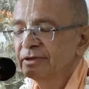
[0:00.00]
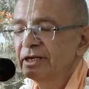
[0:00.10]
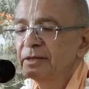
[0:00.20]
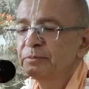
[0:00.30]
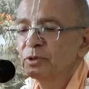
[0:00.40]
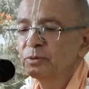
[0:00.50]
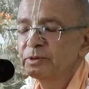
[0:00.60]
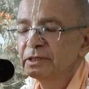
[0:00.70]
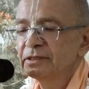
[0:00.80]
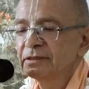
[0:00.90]
very
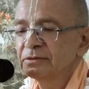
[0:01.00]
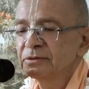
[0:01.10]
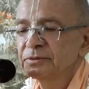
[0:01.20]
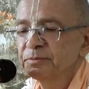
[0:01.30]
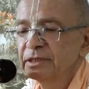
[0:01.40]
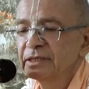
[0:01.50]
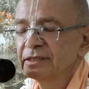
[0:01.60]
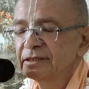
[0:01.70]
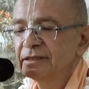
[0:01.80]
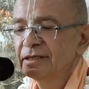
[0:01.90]
appropriate to speak
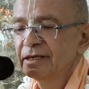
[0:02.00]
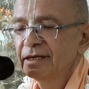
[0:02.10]
in